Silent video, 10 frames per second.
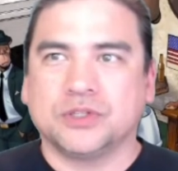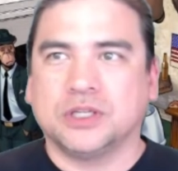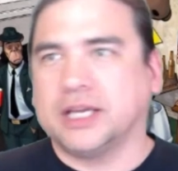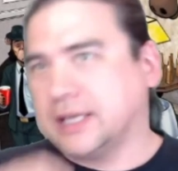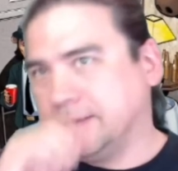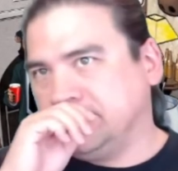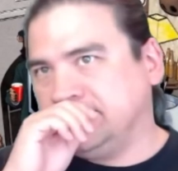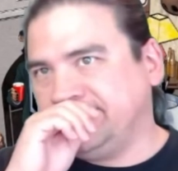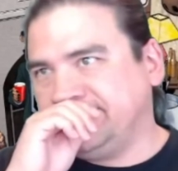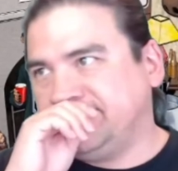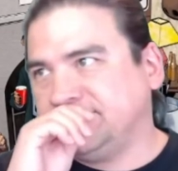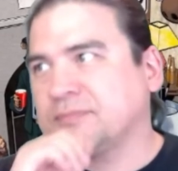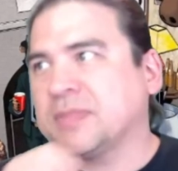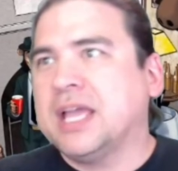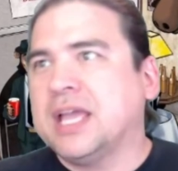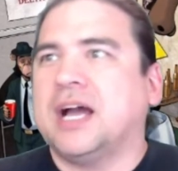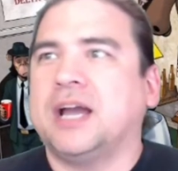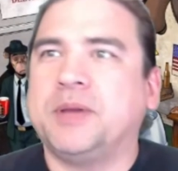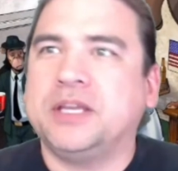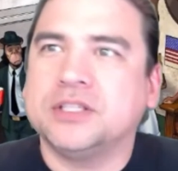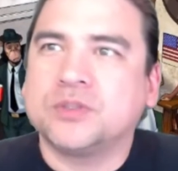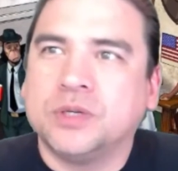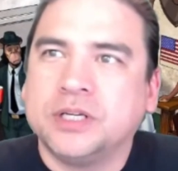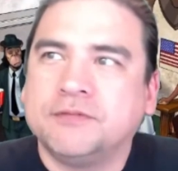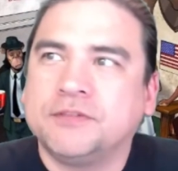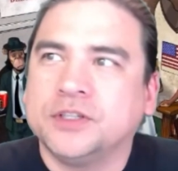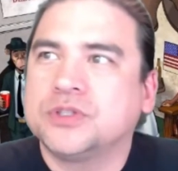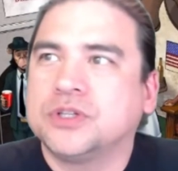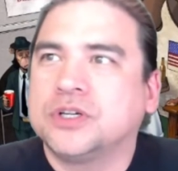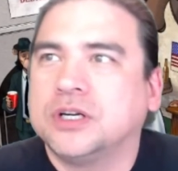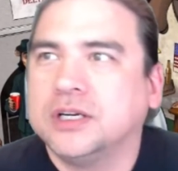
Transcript: Like I paid this one influencer